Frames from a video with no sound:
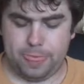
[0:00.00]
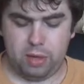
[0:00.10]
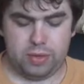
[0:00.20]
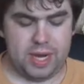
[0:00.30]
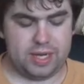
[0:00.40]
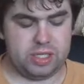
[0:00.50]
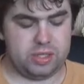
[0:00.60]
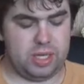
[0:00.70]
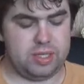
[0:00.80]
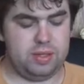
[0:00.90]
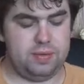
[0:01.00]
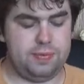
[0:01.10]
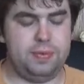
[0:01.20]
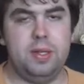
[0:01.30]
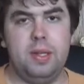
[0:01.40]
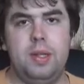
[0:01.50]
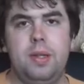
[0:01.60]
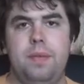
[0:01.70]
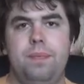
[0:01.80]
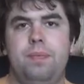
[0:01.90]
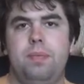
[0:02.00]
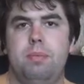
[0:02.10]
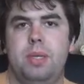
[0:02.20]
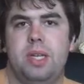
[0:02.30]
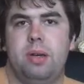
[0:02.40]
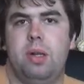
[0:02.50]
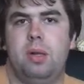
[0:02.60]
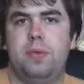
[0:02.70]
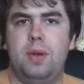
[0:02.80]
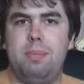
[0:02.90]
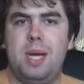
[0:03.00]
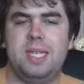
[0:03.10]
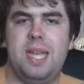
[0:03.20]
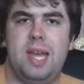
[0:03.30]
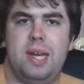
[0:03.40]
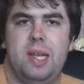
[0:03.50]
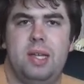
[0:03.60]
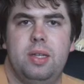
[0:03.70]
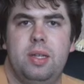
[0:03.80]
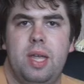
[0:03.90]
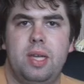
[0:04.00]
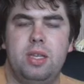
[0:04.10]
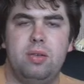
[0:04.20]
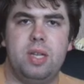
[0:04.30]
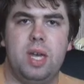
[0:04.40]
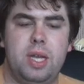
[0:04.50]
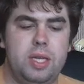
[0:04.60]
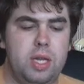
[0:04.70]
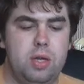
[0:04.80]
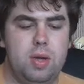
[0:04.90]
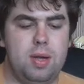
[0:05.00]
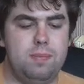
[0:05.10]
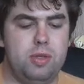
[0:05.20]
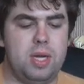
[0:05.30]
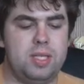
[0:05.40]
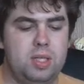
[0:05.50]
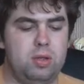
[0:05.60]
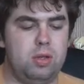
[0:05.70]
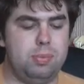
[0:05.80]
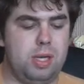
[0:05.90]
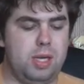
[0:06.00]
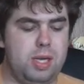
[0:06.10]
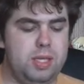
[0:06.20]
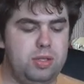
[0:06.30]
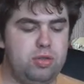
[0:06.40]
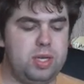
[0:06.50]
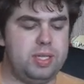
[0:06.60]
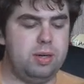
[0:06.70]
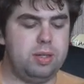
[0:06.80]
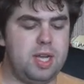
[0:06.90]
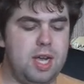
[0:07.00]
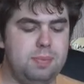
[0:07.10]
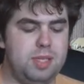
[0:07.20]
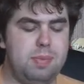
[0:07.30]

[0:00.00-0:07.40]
you know, they had just lots of material from Montana and Utah, you know, Jurassic sauropods, Triceratops,